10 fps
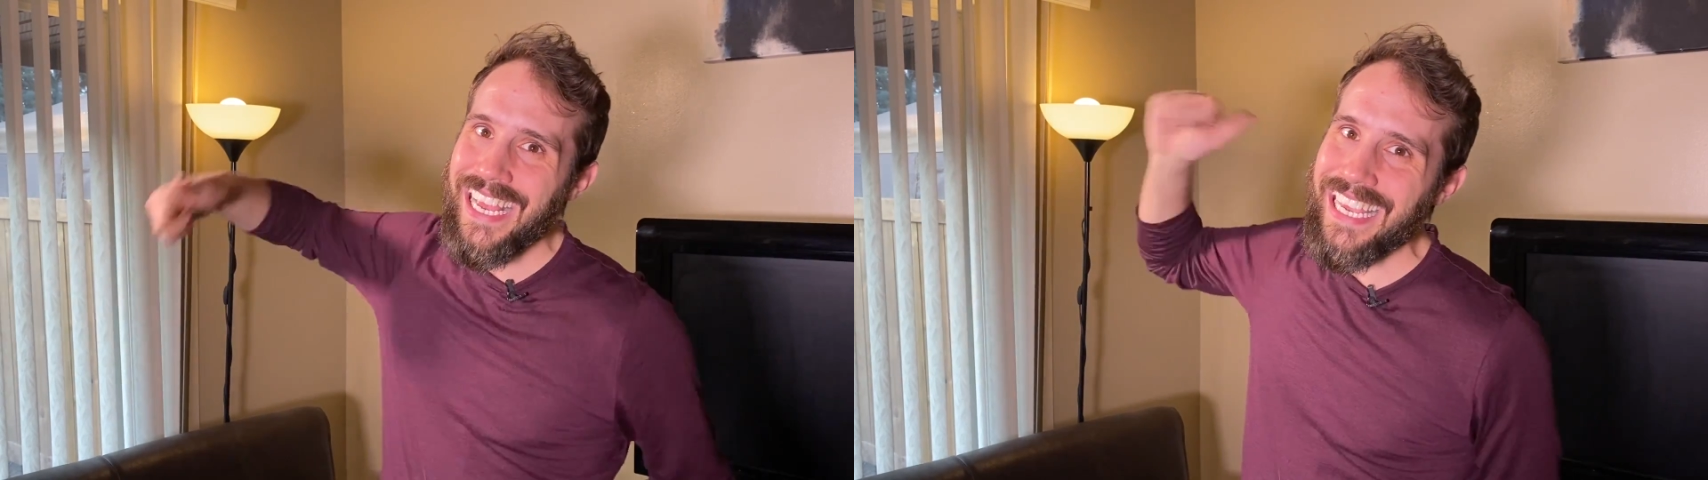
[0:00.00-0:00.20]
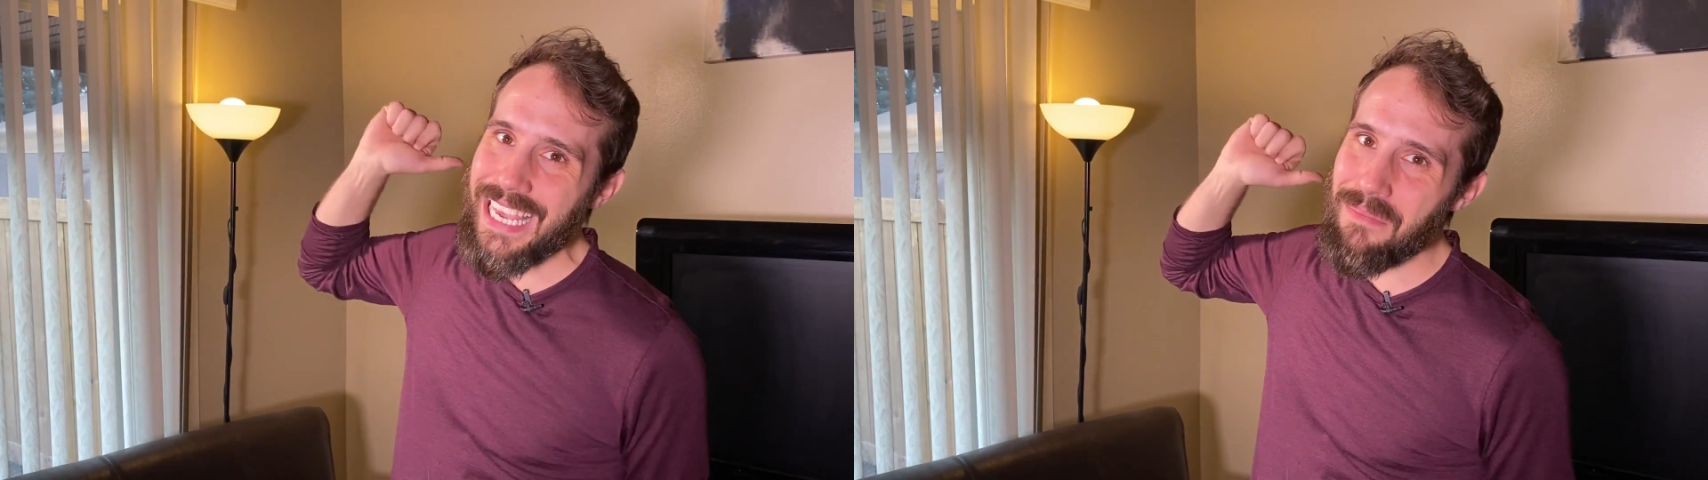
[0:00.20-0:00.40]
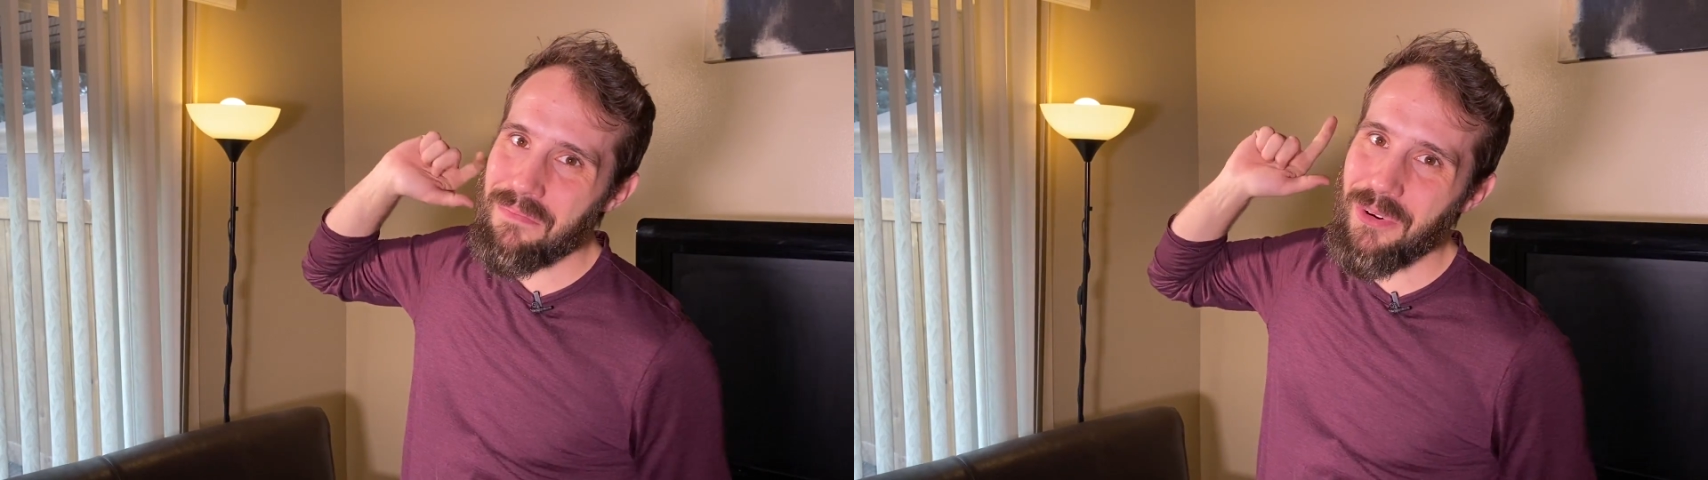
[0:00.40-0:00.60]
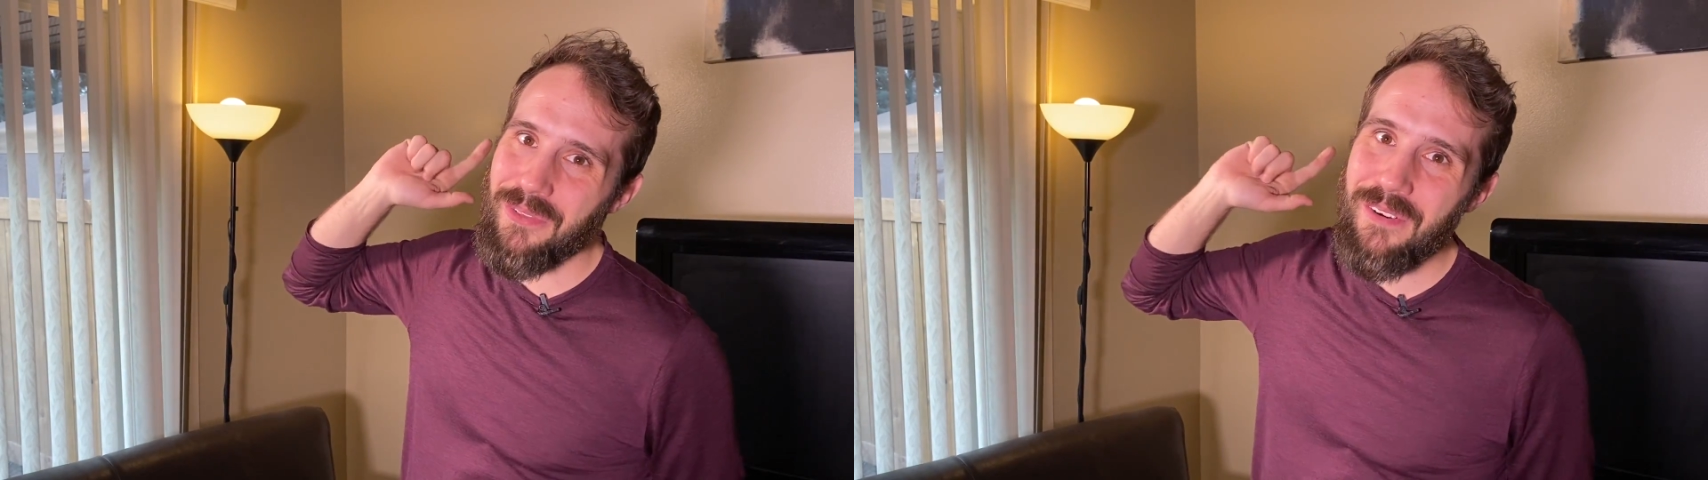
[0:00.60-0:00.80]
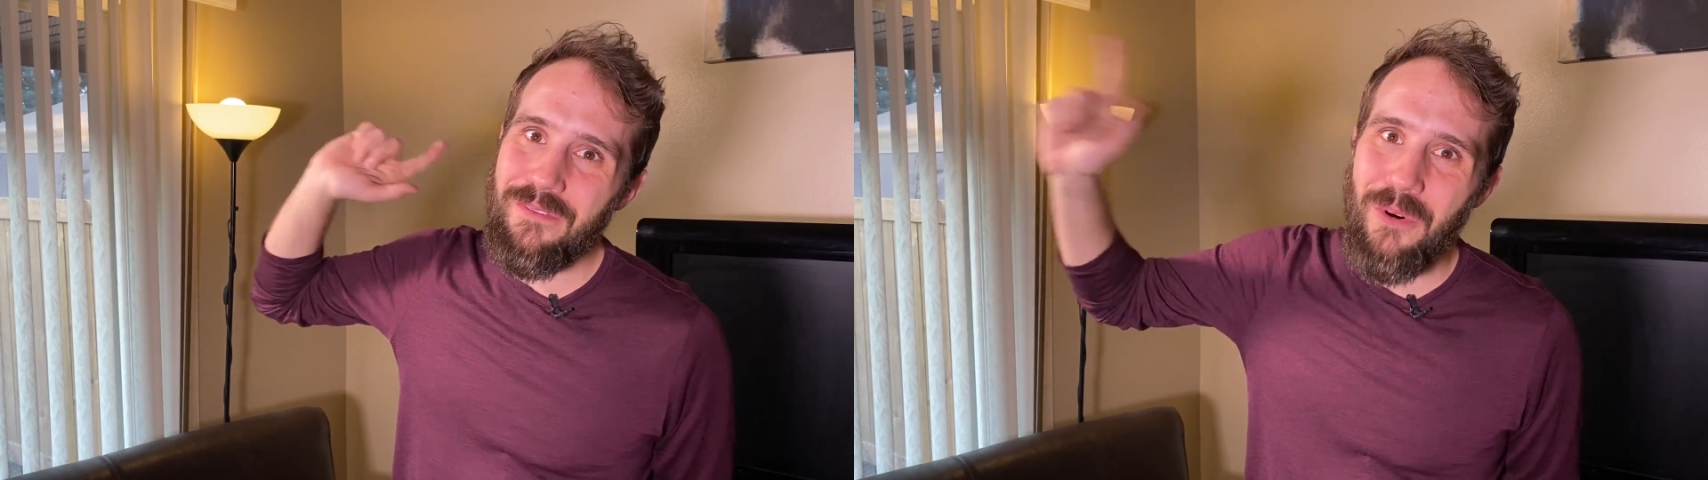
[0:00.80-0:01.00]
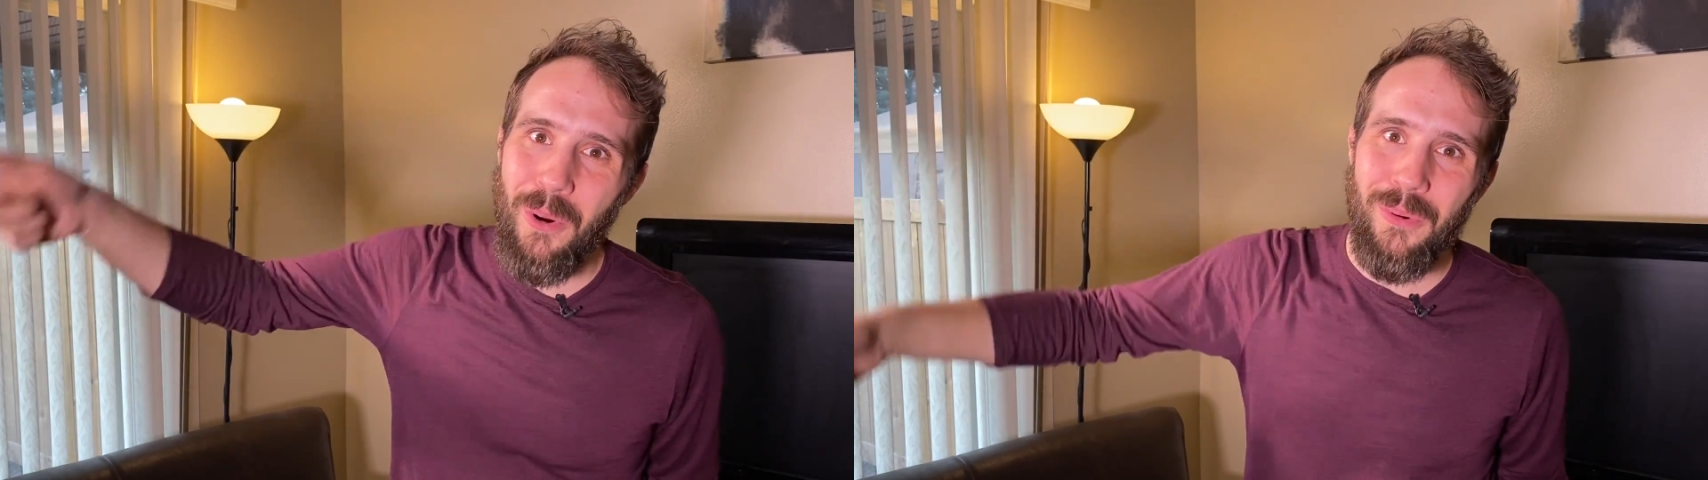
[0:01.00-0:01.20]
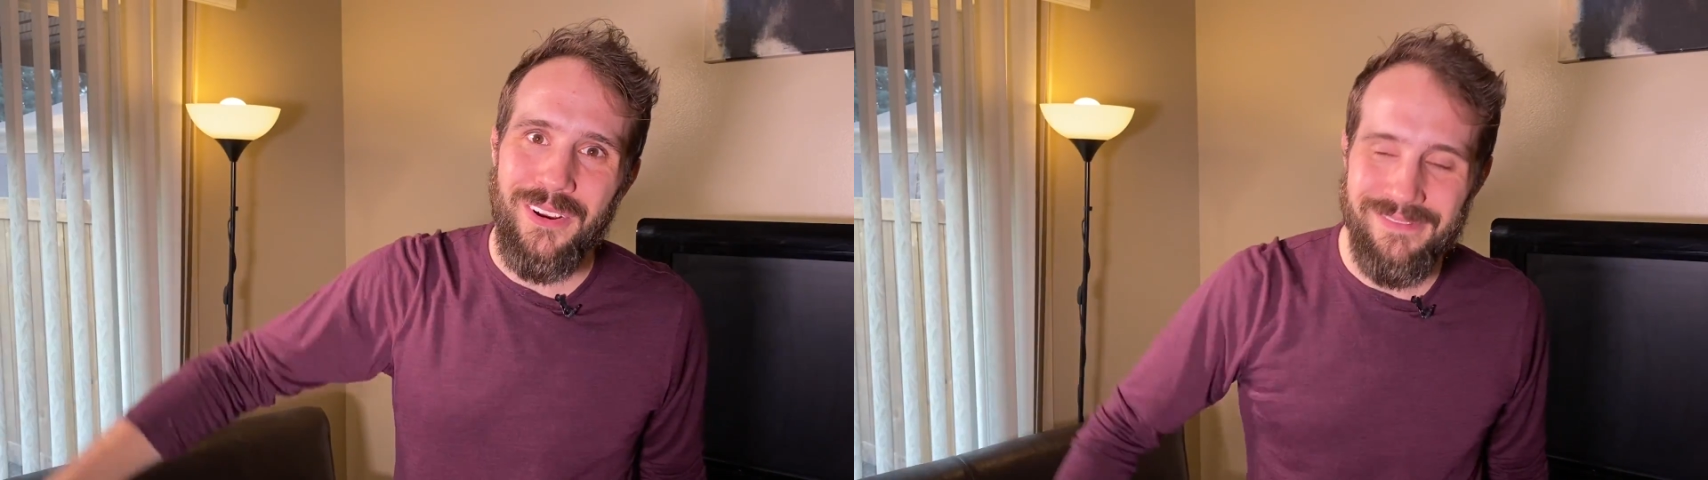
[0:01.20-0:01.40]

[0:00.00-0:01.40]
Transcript: keep moving forward.